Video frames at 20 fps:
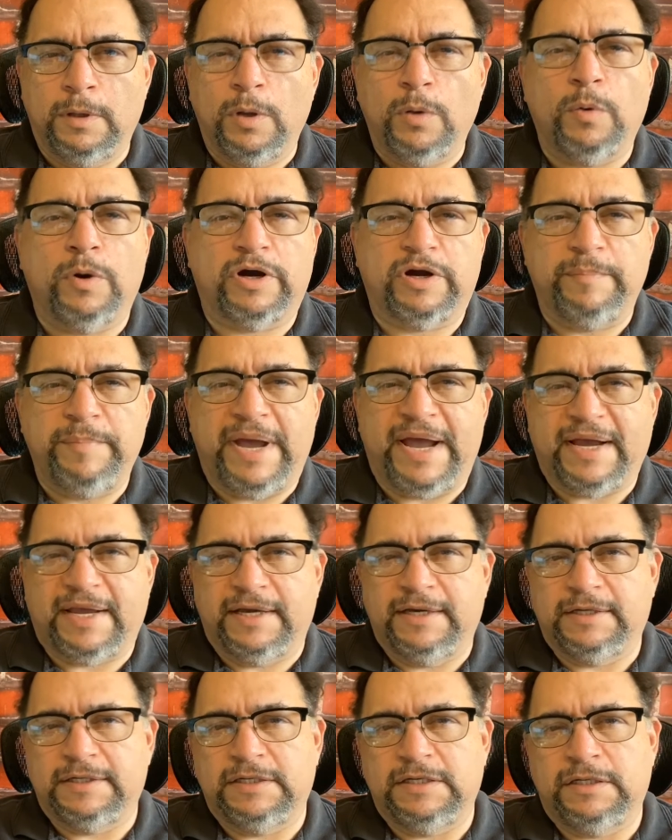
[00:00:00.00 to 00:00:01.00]
Welcome
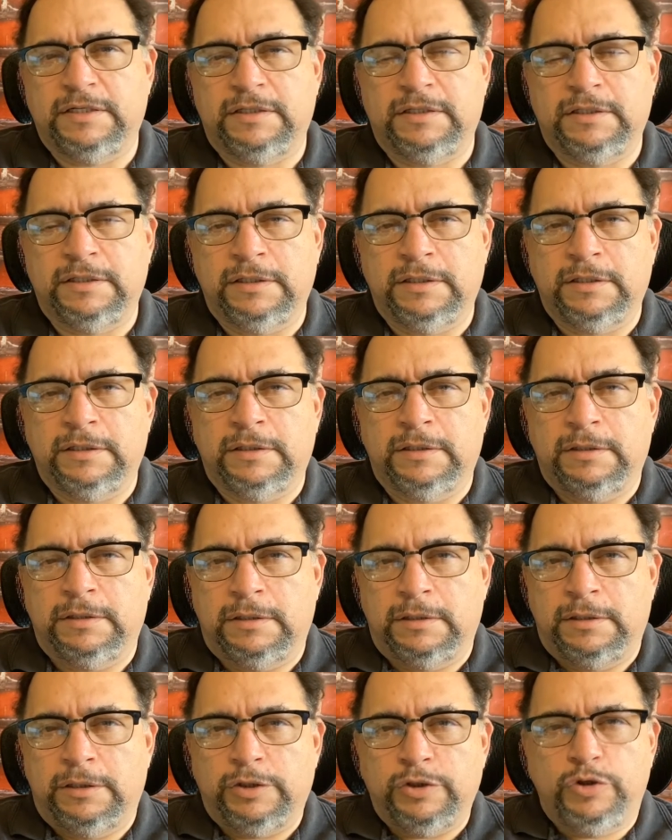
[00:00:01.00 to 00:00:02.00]
back.
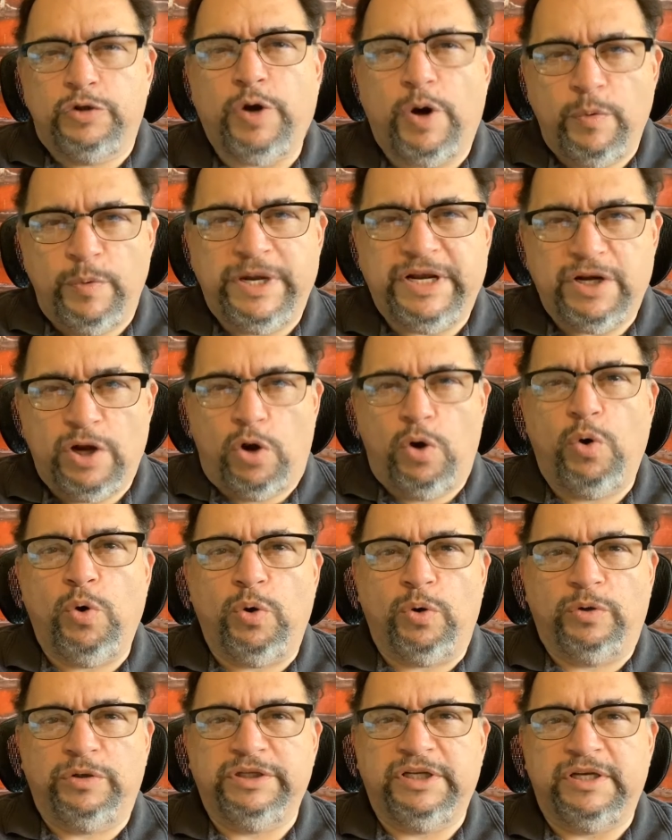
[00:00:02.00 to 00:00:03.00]
Growing
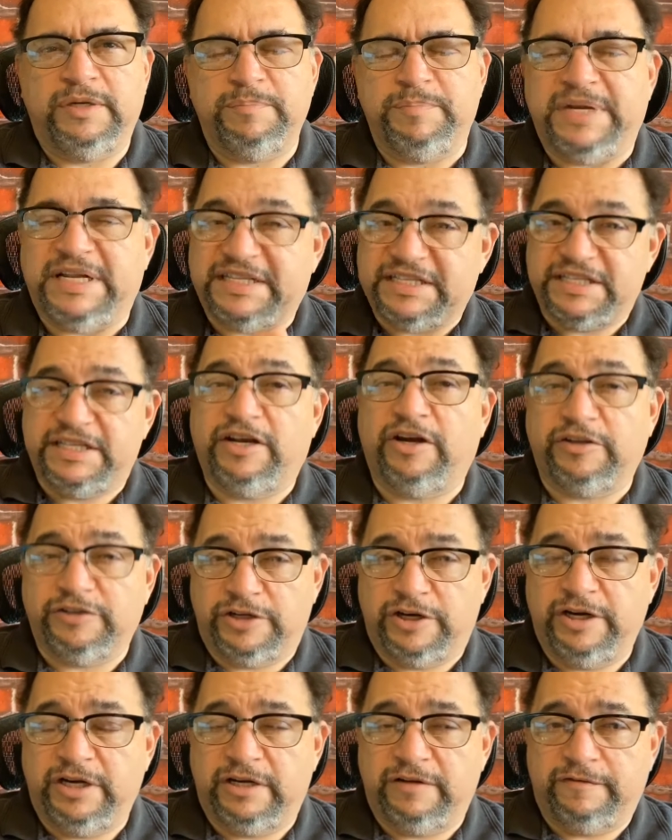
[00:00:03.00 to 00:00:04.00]
old beats the
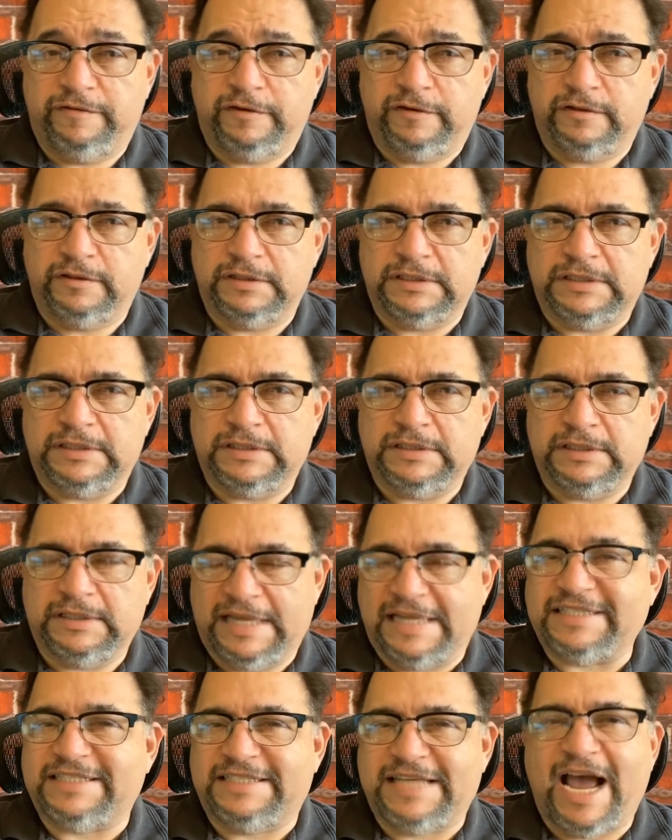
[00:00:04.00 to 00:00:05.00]
alternative.
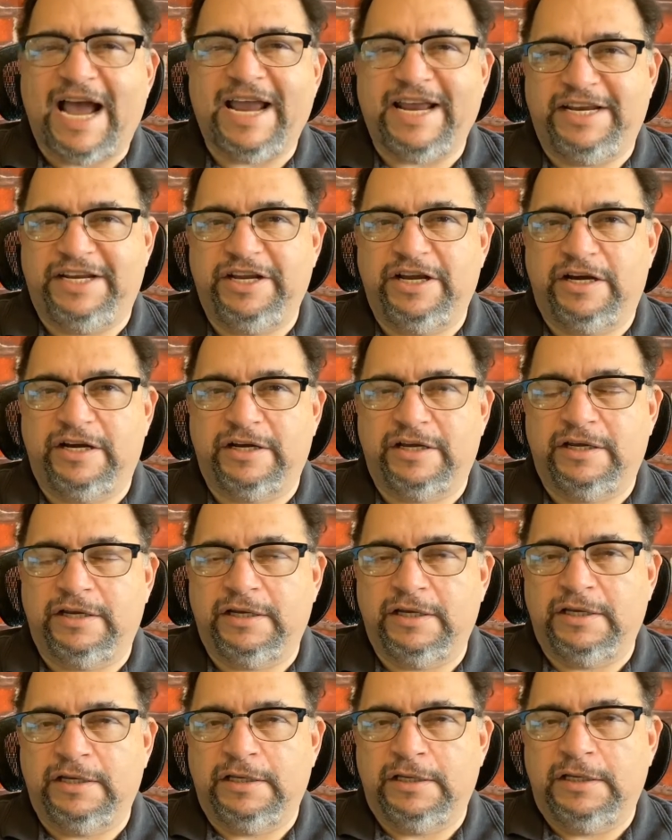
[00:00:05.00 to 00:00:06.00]
That's dying young.
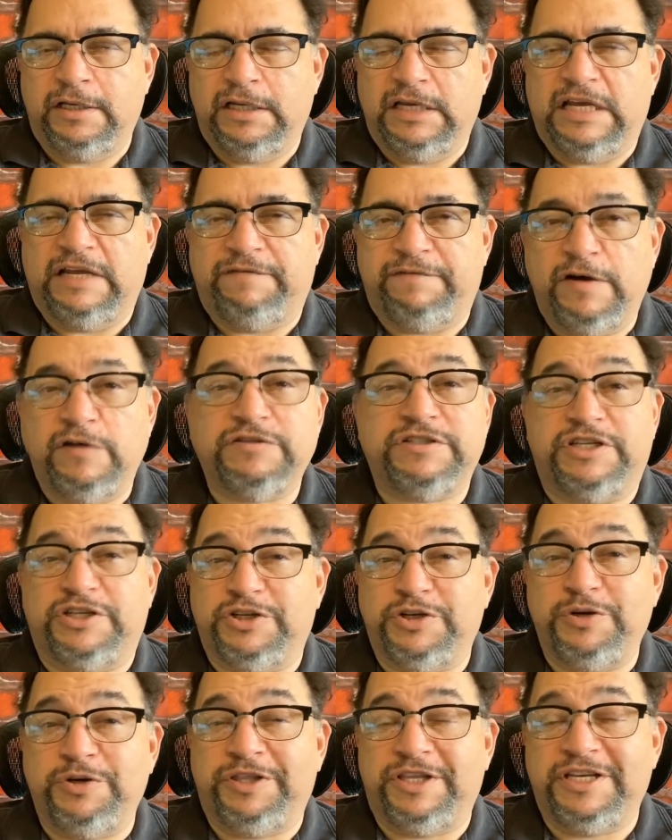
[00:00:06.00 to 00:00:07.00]
And folks, the
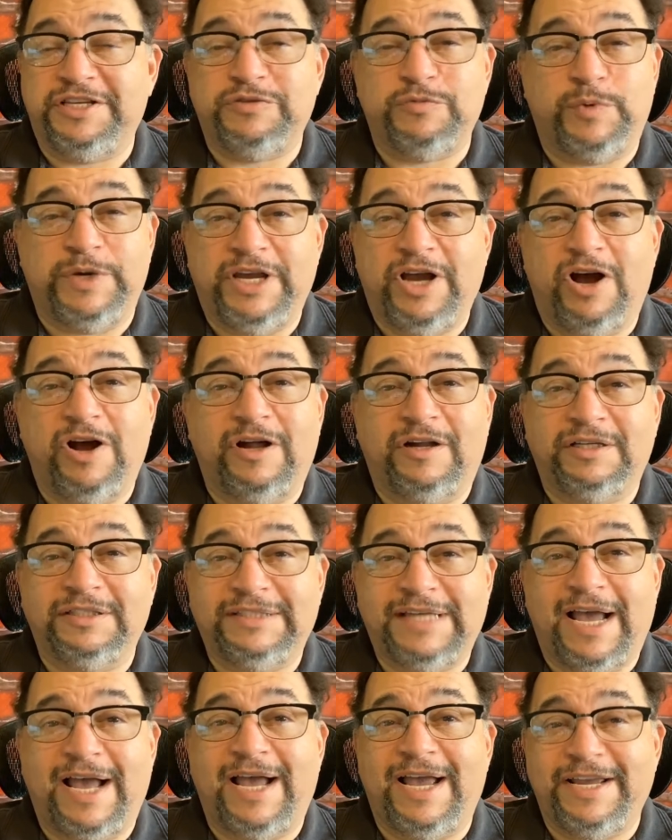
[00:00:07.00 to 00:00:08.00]
truth is we all
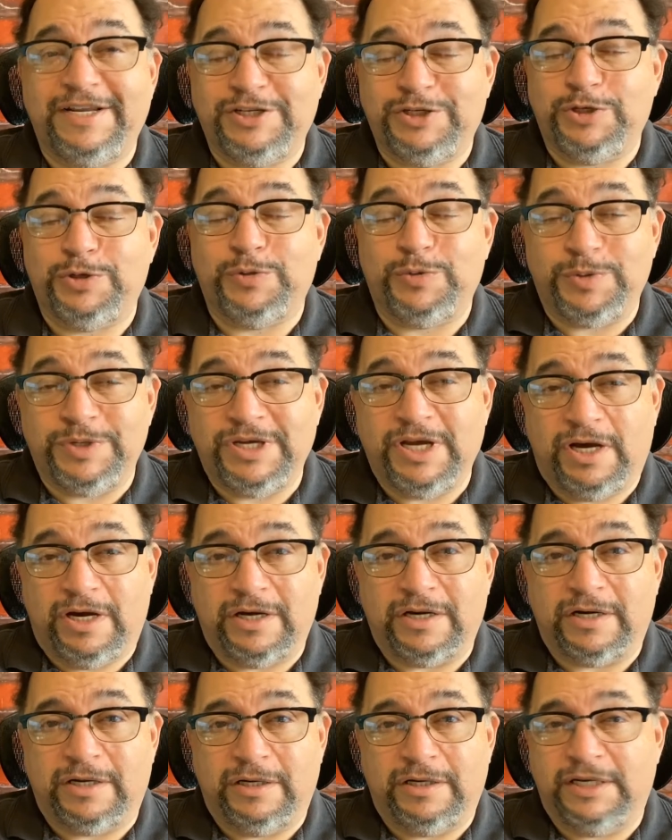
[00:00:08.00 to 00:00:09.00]
die too
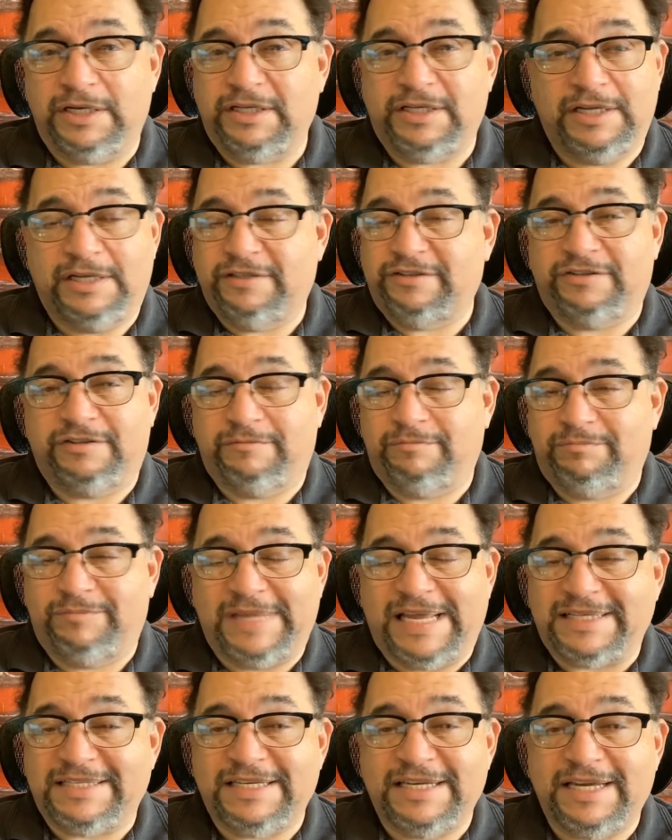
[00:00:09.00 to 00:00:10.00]
young. It, it's,
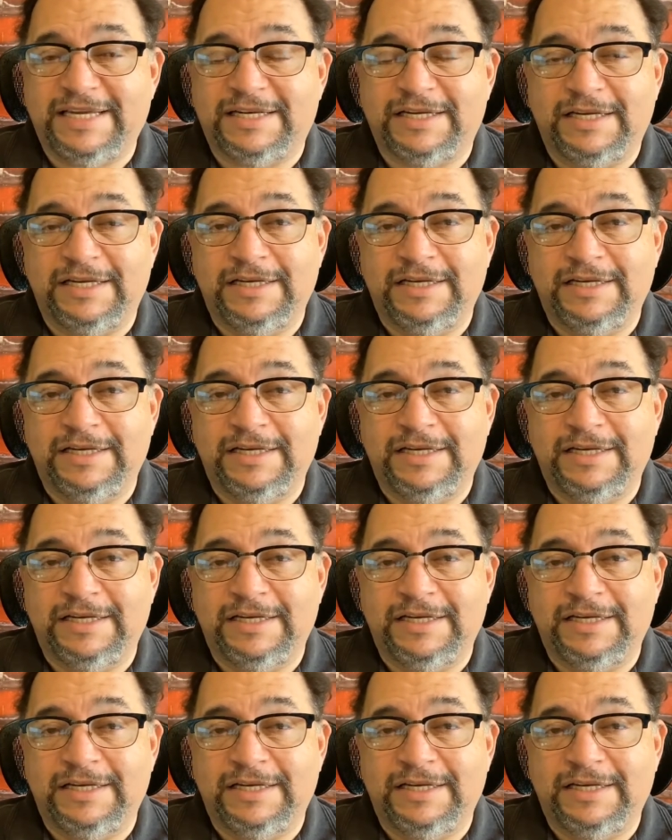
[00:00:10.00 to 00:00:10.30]
that's it.